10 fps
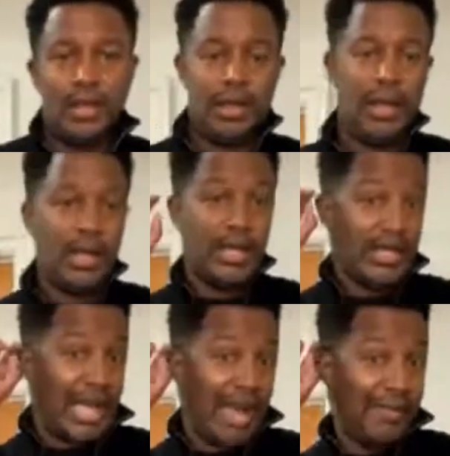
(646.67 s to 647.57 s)
Because
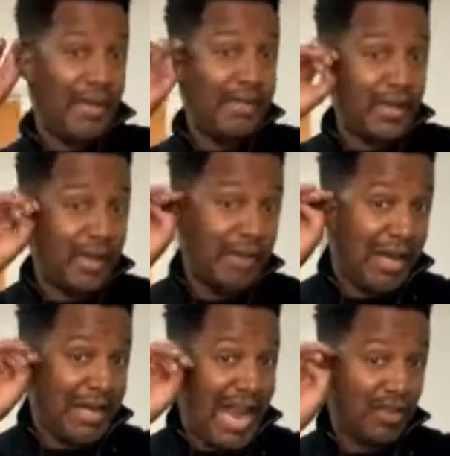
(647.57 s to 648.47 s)
I'm never in my
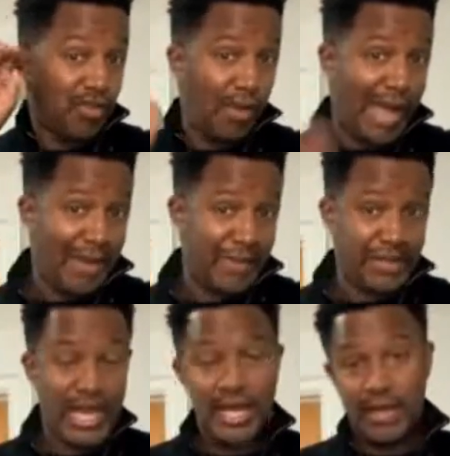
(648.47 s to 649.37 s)
natural
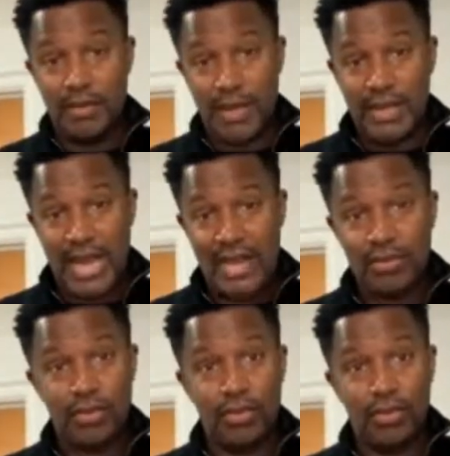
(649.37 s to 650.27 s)
habitat and my
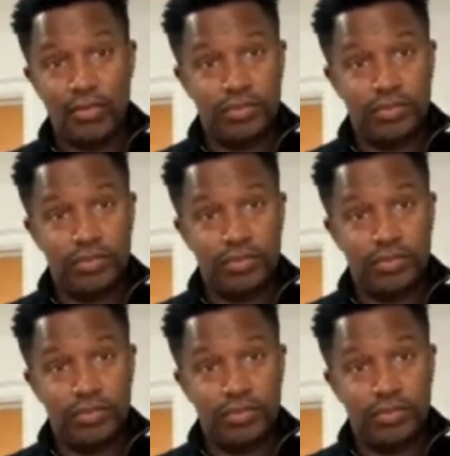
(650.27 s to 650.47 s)
natural